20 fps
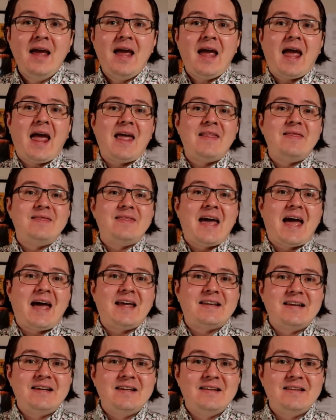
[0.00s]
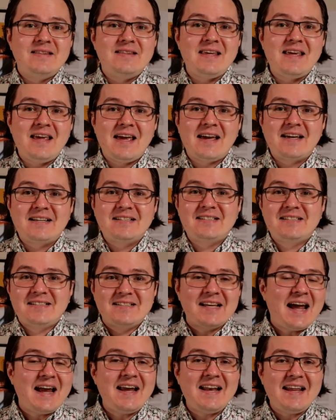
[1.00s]
and that the
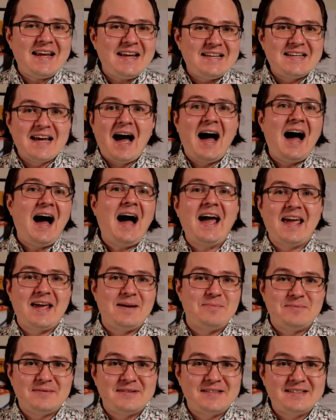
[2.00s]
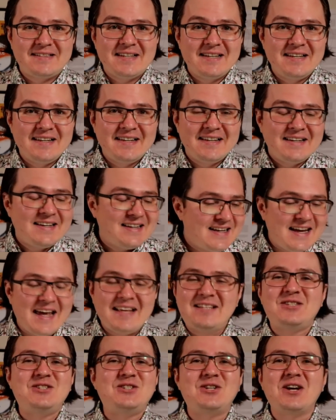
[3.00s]
exciting times
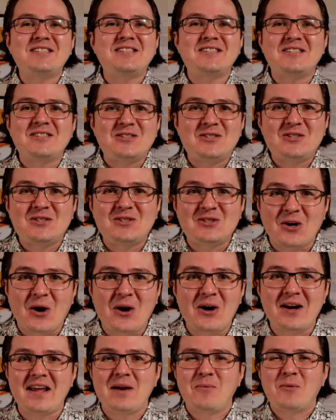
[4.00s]
it's just starting.